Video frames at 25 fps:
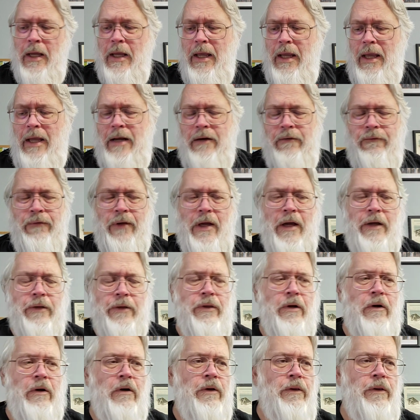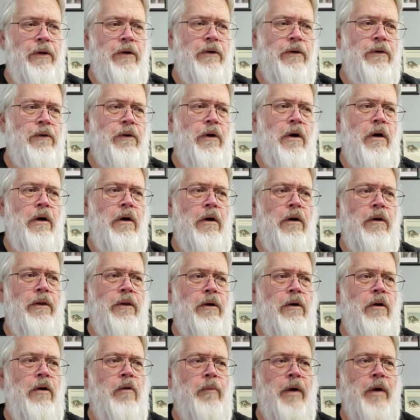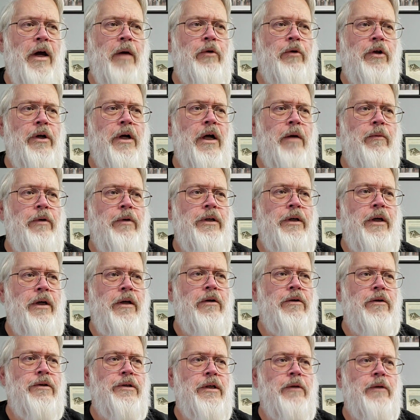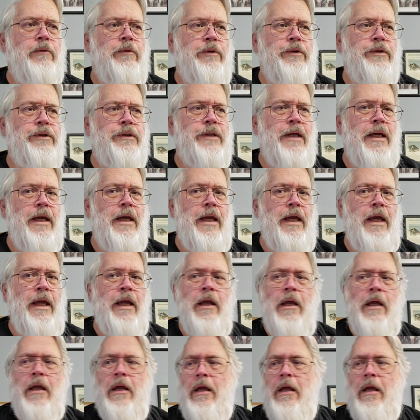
And in fact, there are Bible commentators that will say,